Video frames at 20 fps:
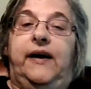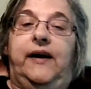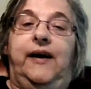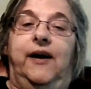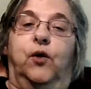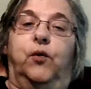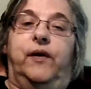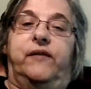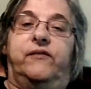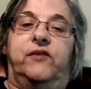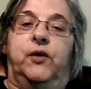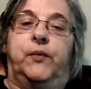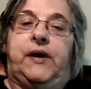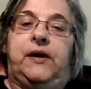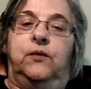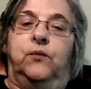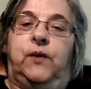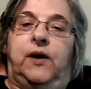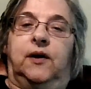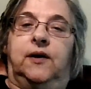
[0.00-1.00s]
Hello
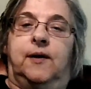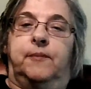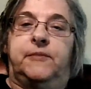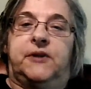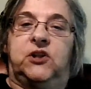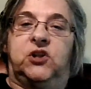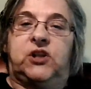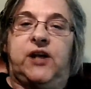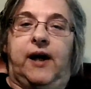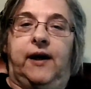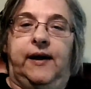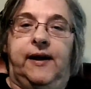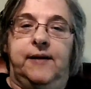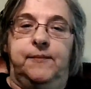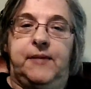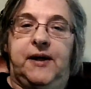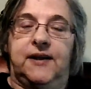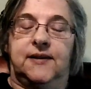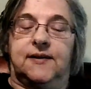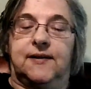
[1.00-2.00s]
everyone, welcome to Chatelaine
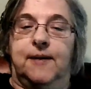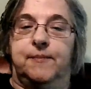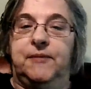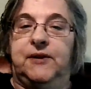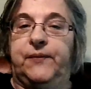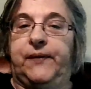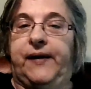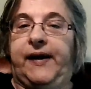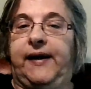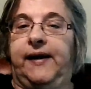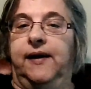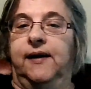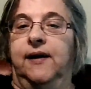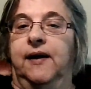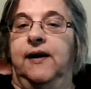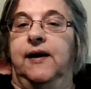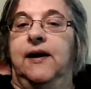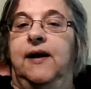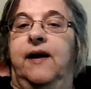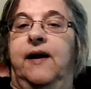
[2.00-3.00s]
Makes. I'm Lorraine.
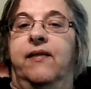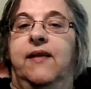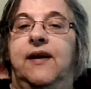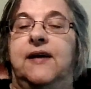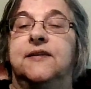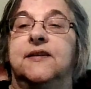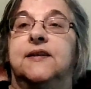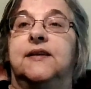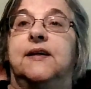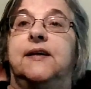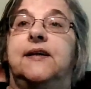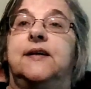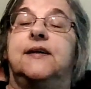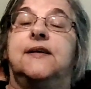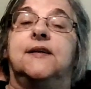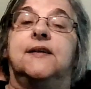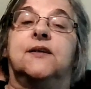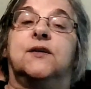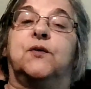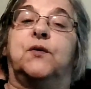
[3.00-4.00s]
This
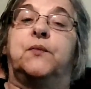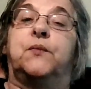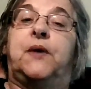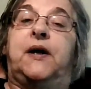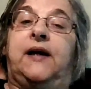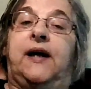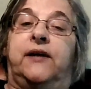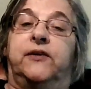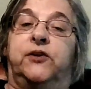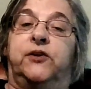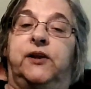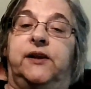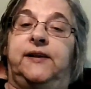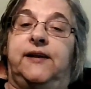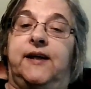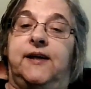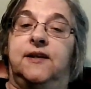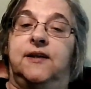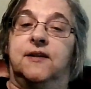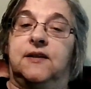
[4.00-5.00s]
is a 100
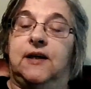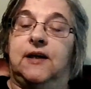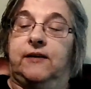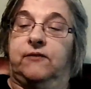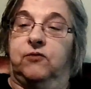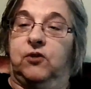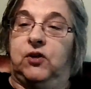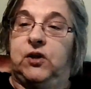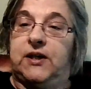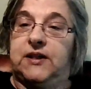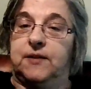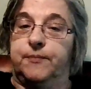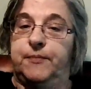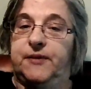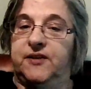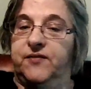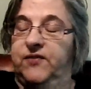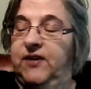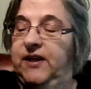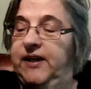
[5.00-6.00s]
days of
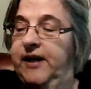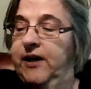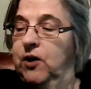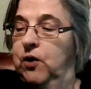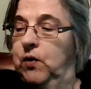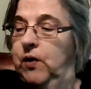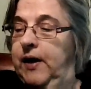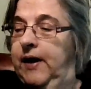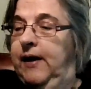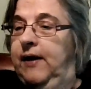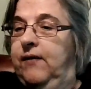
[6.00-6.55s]
Christmas video.